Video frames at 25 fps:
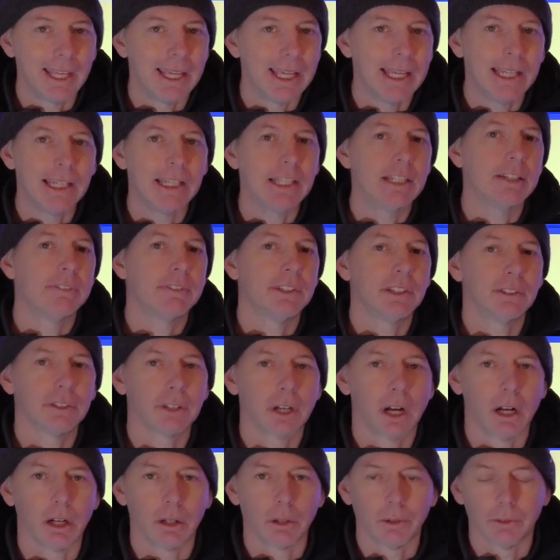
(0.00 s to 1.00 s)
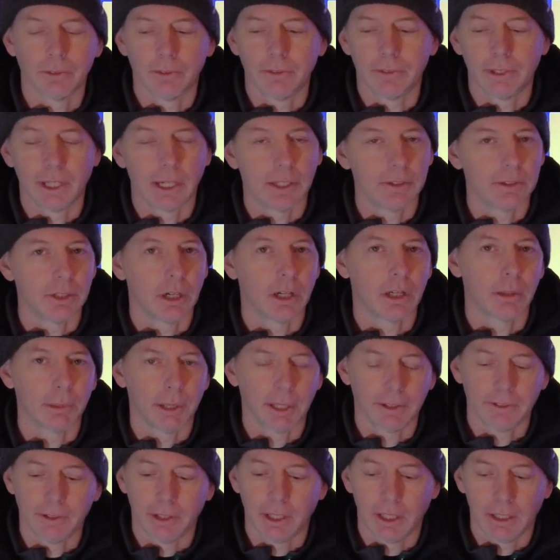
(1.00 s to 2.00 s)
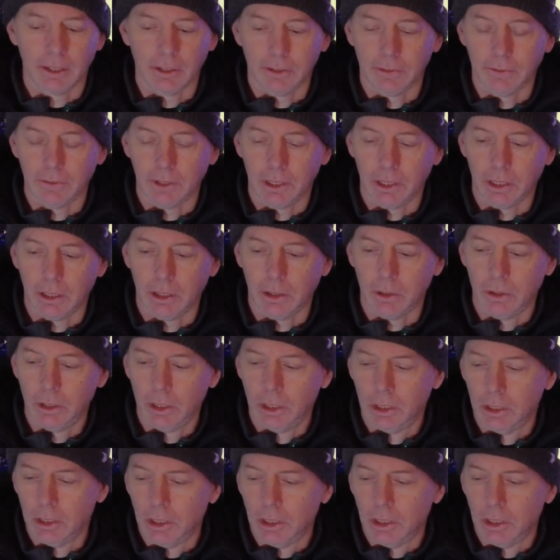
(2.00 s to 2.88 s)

any of these goggles that I talk about today in this video,